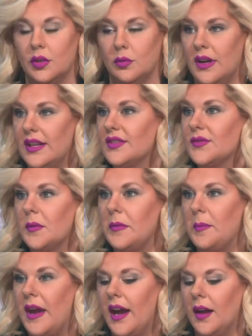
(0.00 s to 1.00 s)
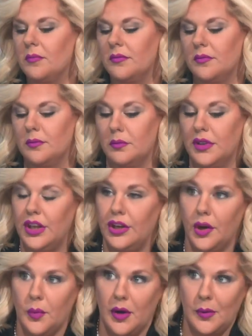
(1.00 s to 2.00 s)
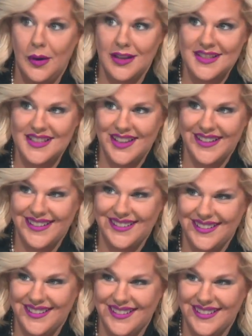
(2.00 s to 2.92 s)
erased from the map. But you know what was there?